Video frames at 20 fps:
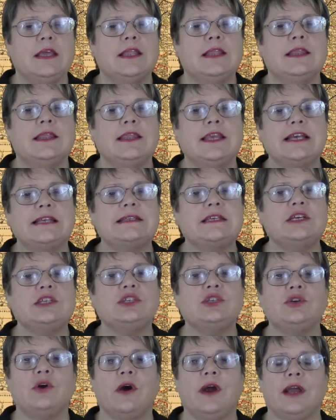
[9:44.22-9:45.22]
This
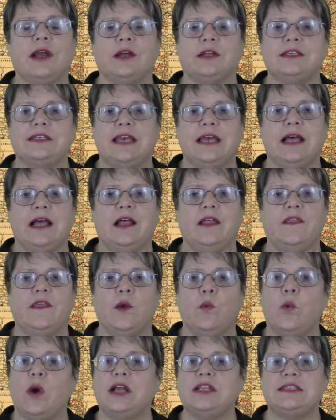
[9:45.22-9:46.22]
historic hotel
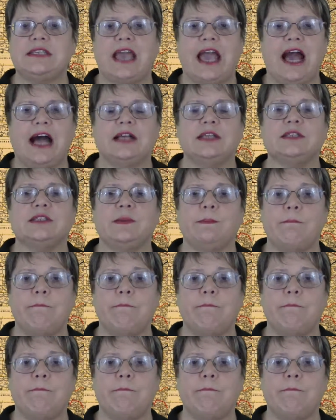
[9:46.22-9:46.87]
that once housed